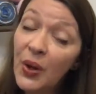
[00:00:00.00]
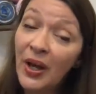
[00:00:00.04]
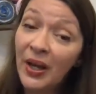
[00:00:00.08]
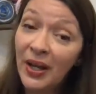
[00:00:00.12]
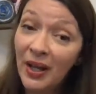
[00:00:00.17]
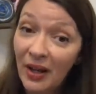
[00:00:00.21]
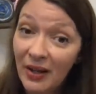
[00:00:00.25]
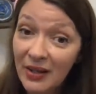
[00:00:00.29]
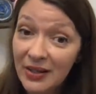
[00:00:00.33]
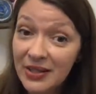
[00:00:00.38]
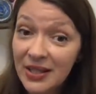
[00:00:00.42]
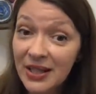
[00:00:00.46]
an
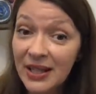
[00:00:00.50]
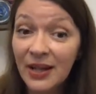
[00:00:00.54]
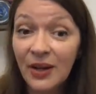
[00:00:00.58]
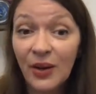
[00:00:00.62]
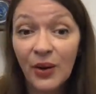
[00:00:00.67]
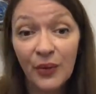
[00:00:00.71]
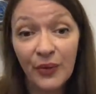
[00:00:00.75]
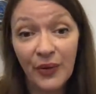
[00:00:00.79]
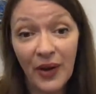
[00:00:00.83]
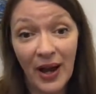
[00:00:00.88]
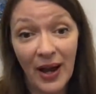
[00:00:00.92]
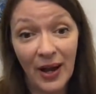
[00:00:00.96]
idea
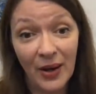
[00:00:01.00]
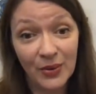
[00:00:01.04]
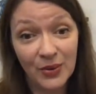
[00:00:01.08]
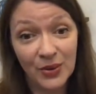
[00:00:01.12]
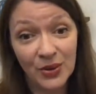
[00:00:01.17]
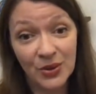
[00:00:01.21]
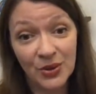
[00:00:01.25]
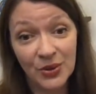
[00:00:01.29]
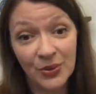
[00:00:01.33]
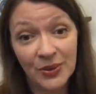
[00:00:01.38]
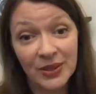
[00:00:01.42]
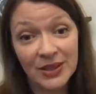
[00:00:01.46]
of how to
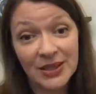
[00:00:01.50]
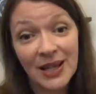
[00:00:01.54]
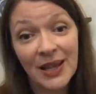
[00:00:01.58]
do it,